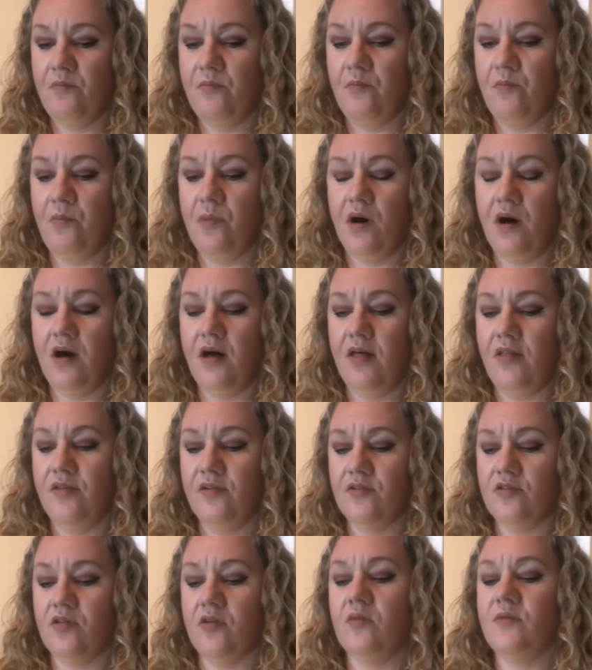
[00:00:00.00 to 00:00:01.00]
But
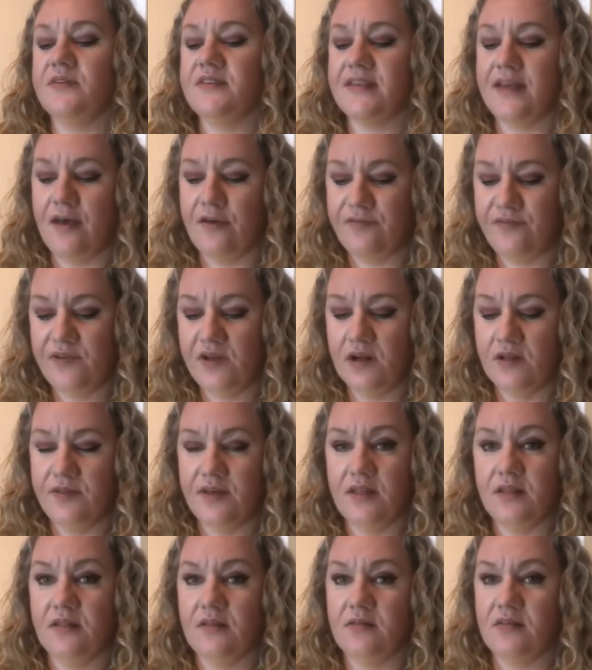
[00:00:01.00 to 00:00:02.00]
there's always that fear
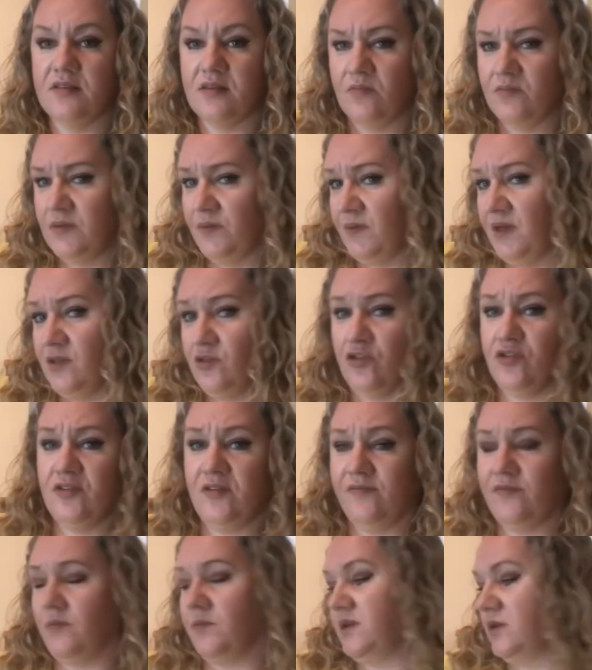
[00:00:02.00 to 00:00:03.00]
that somebody might just
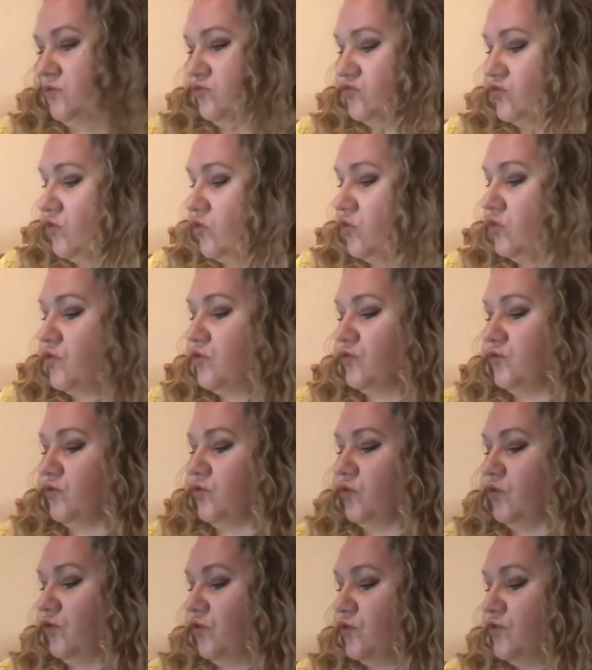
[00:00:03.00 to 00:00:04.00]
shove them in a drawer or
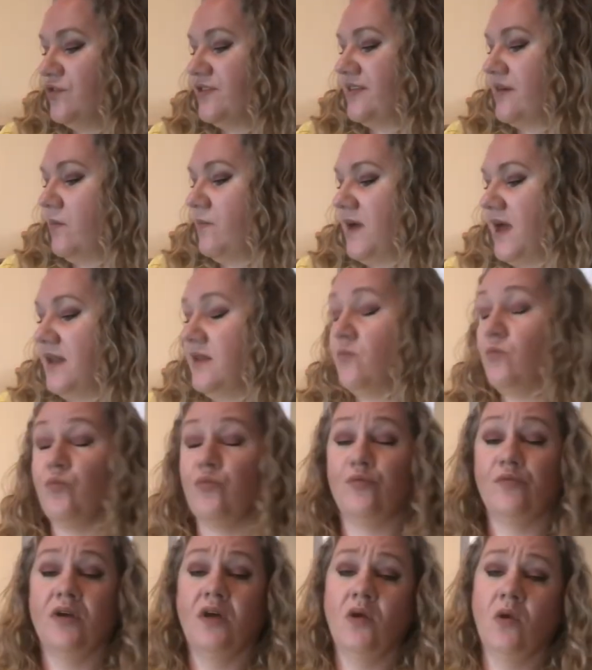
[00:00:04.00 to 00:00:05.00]
not use them. And
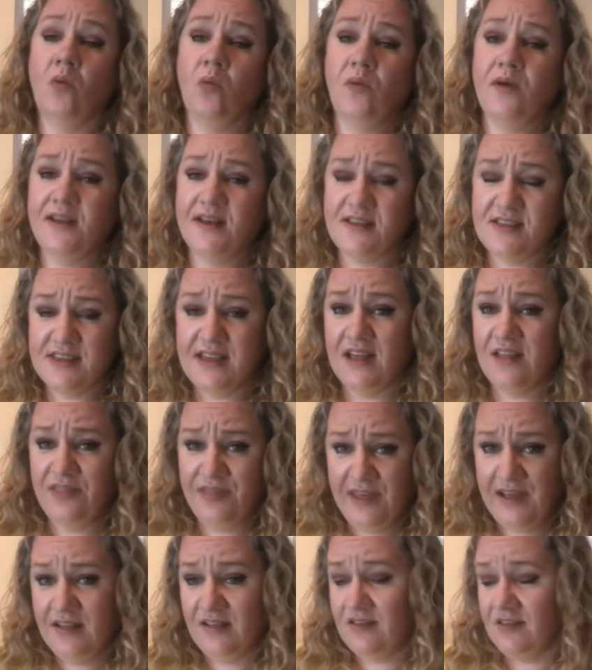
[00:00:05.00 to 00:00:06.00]
when I send
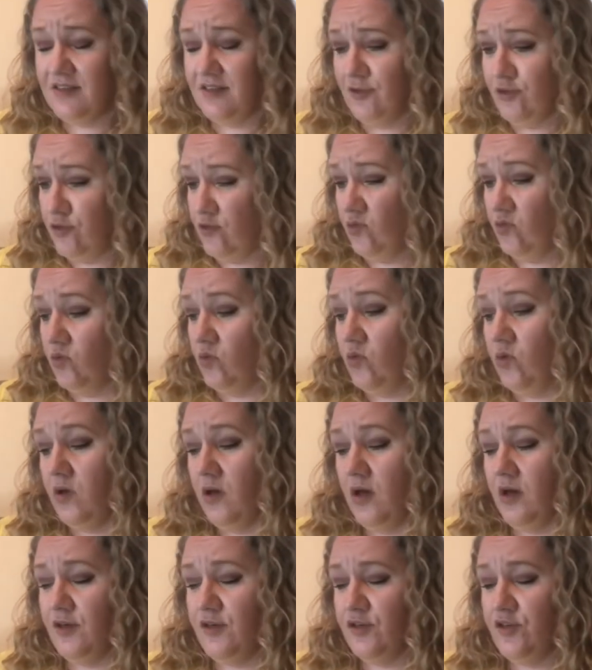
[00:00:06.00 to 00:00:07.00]
things to Jo,
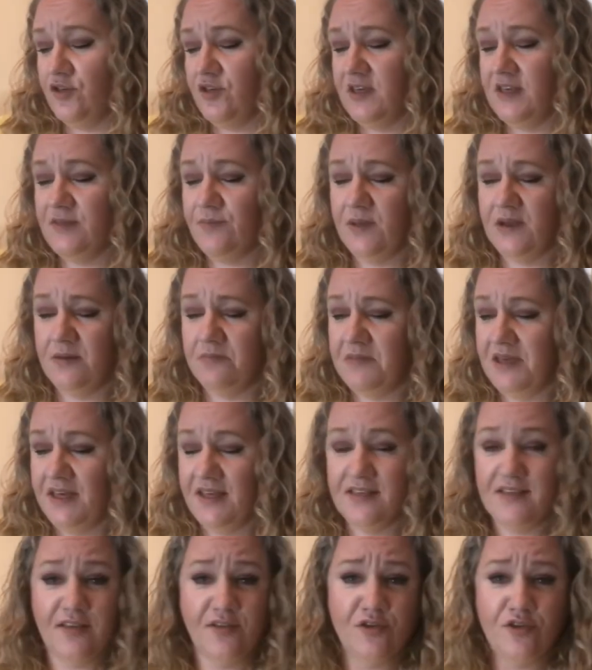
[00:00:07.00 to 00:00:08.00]
she's been
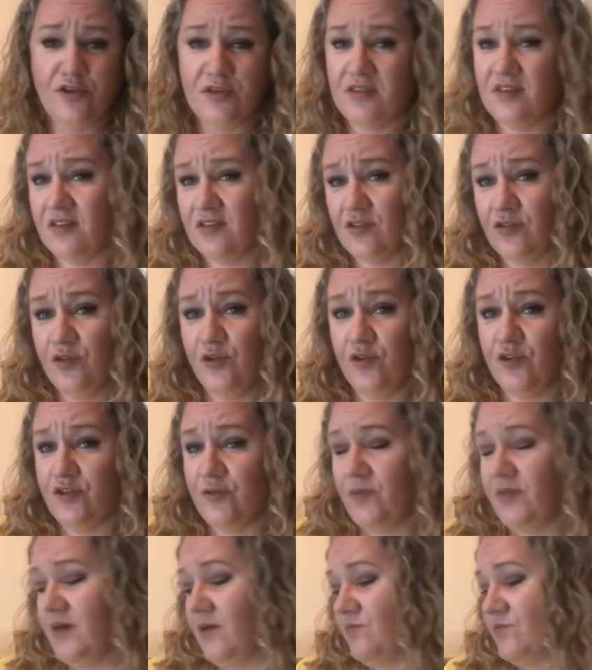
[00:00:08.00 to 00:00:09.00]
amazing. She does looks
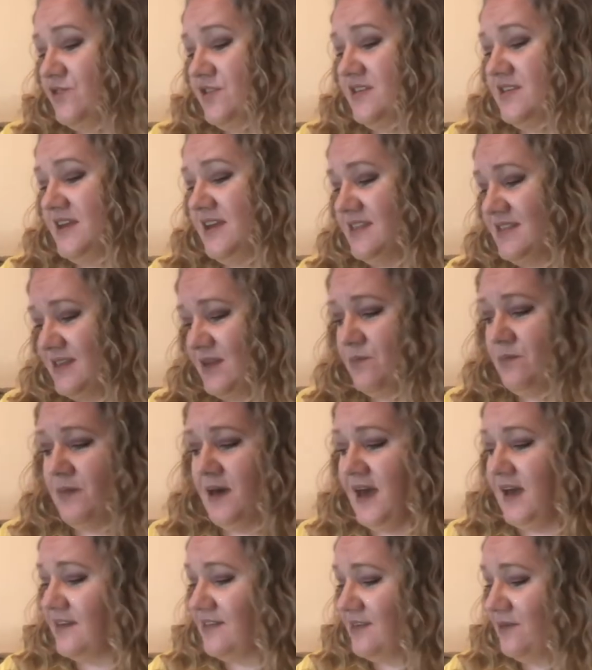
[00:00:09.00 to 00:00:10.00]
with them. She sends them
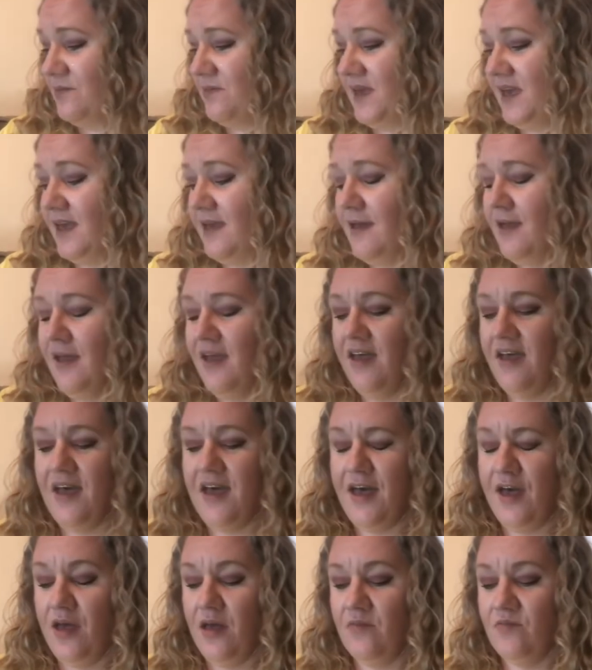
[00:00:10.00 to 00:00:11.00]
back to me.
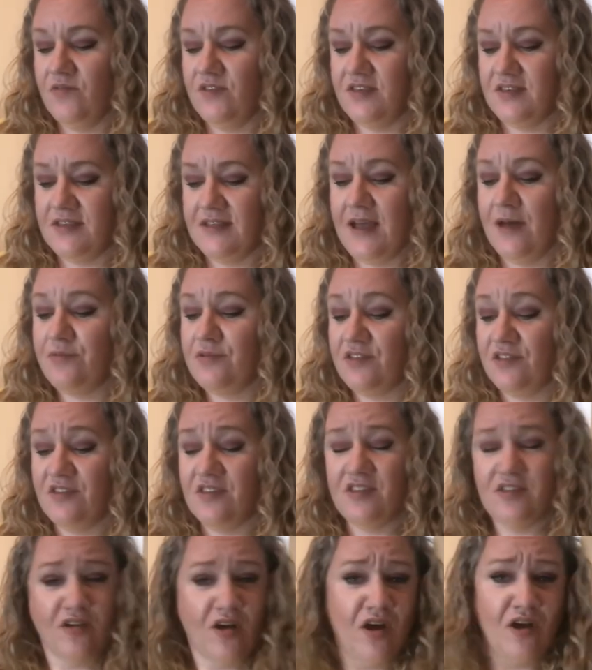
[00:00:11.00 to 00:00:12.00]
She's an absolute
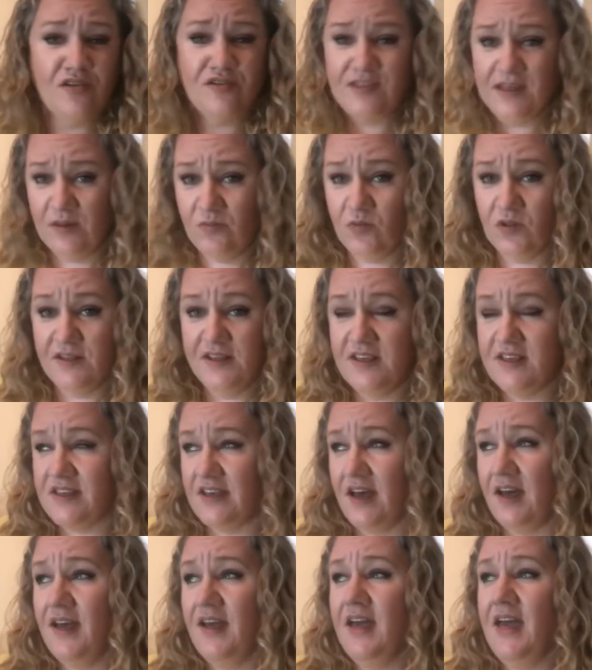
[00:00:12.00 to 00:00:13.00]
star. Same with
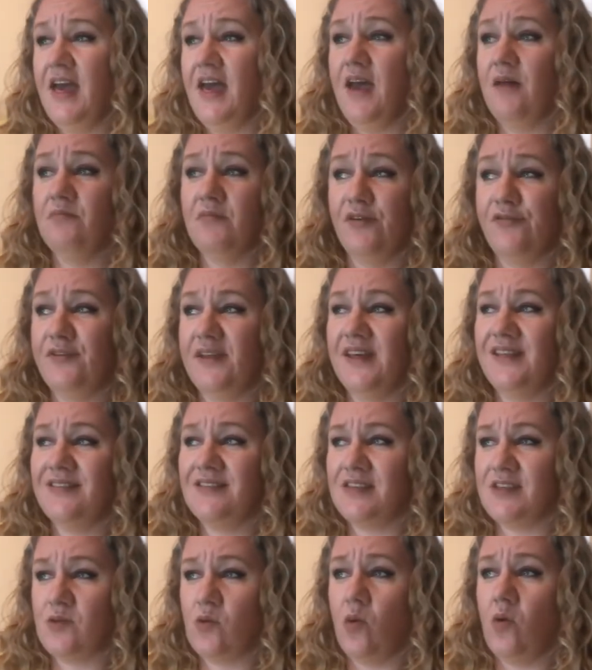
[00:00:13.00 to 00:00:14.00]
Lisa. And my friend's
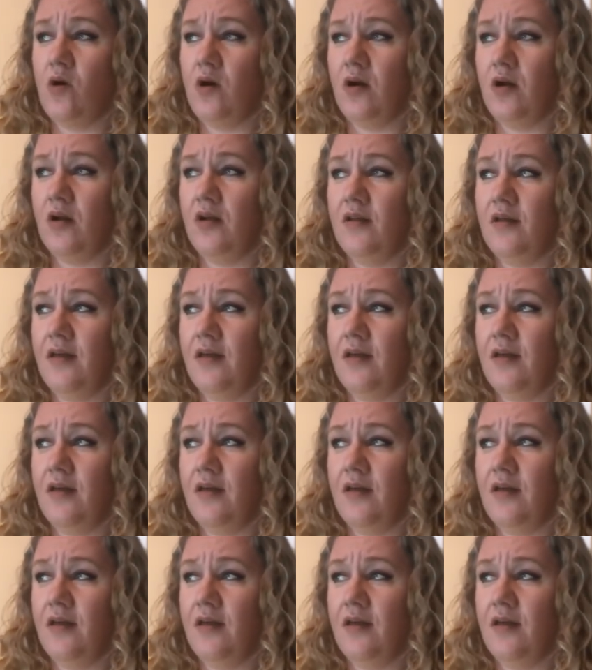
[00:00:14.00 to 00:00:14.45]
daughter,